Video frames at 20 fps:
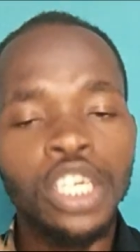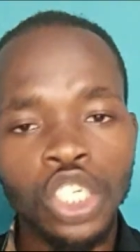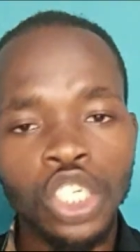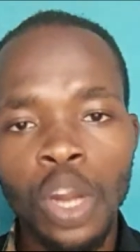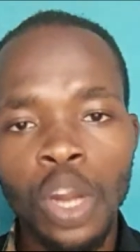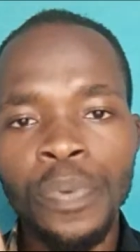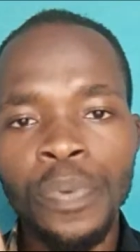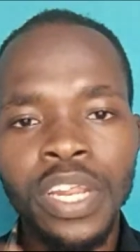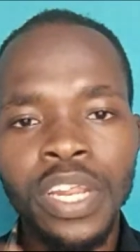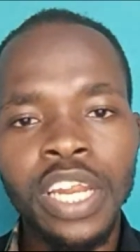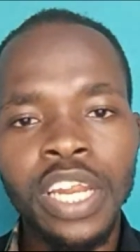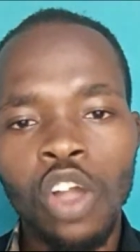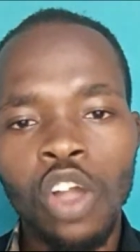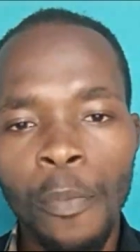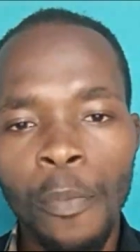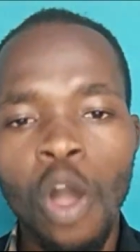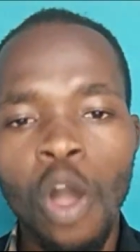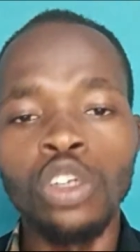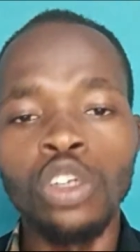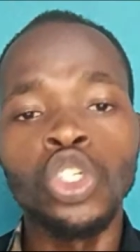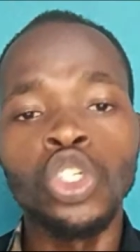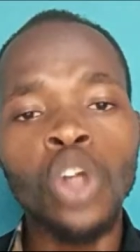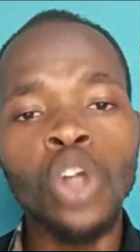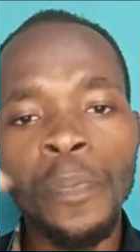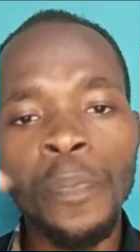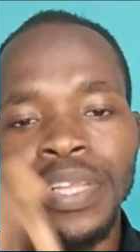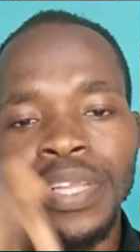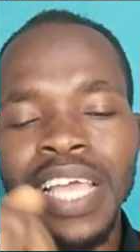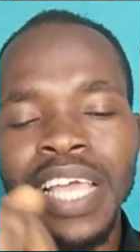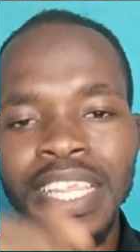Drop it in the comment or
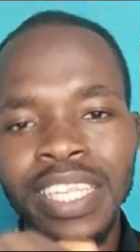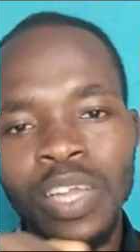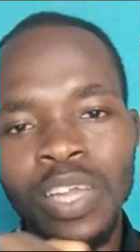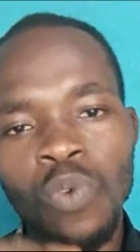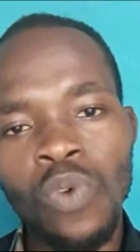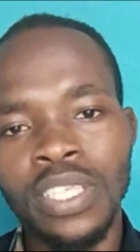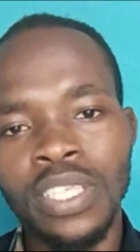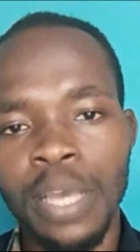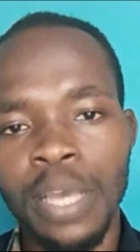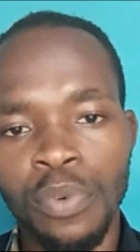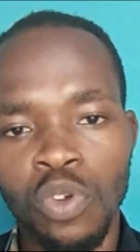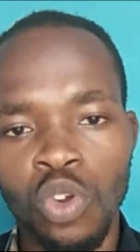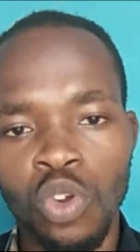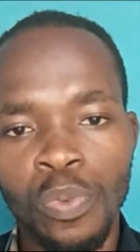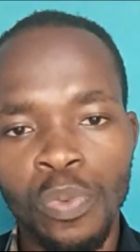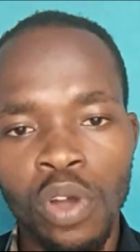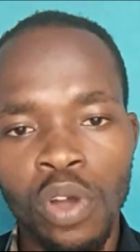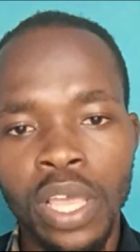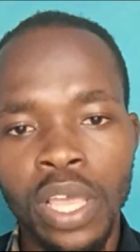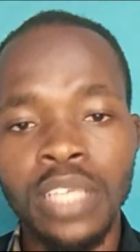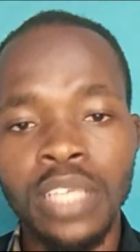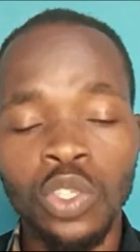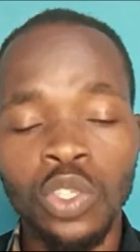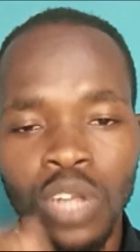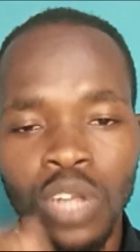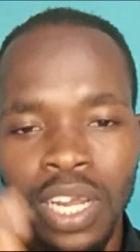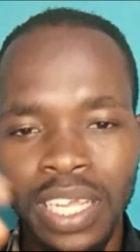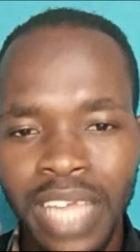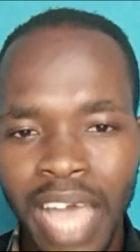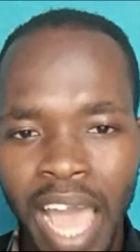drop it in the WhatsApp group, okay? So
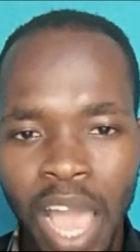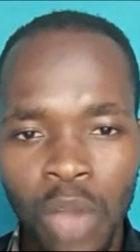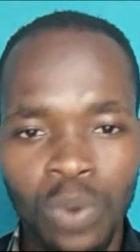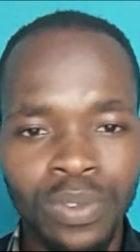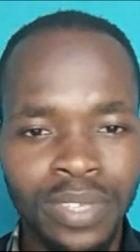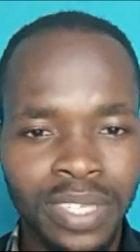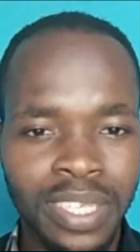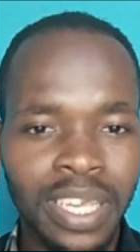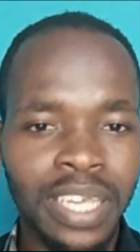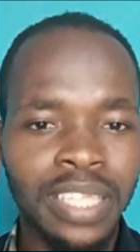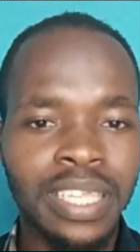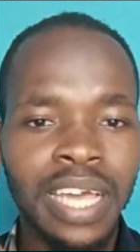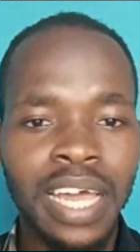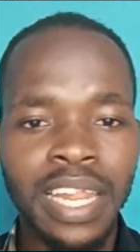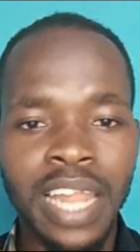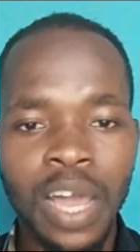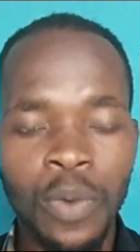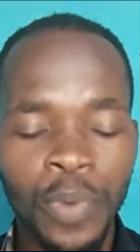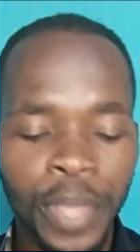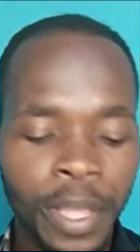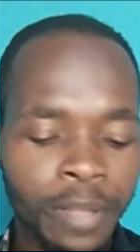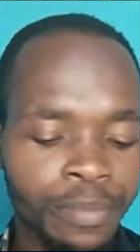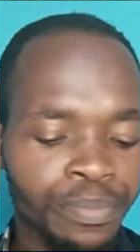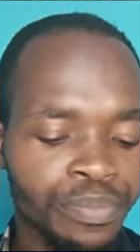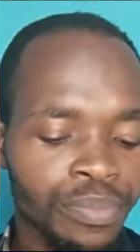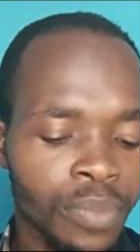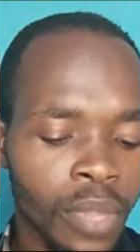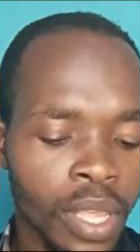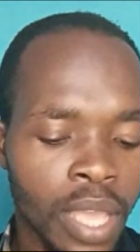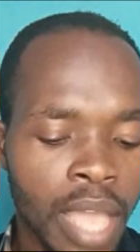that I will see it and I will
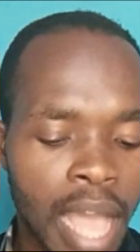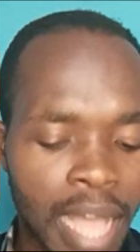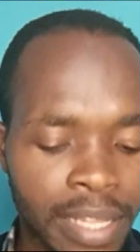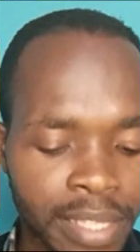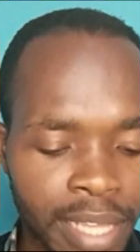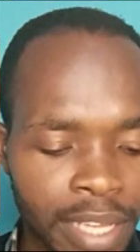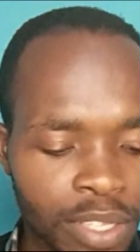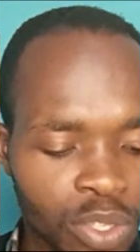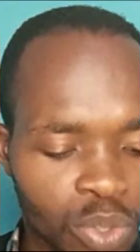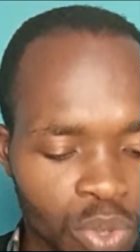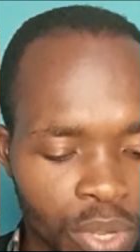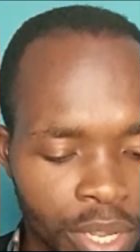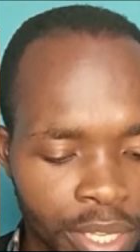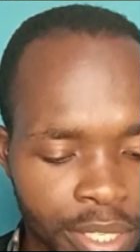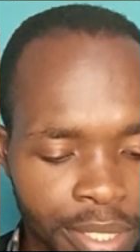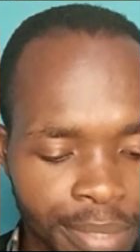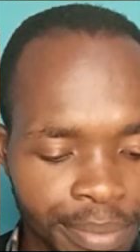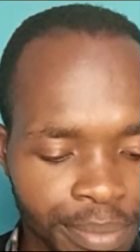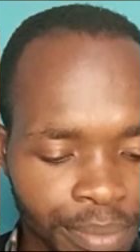attend to it.